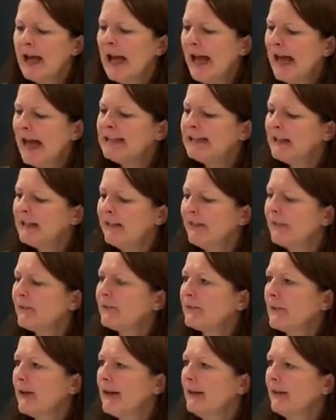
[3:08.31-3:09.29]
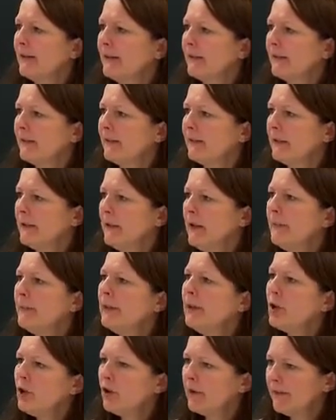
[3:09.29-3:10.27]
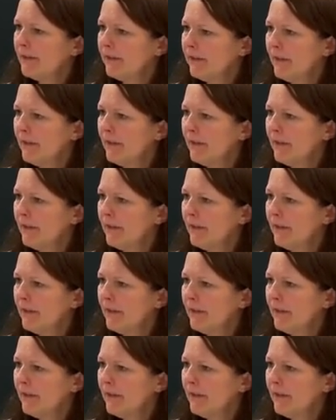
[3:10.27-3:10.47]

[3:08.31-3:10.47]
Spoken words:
and his friends because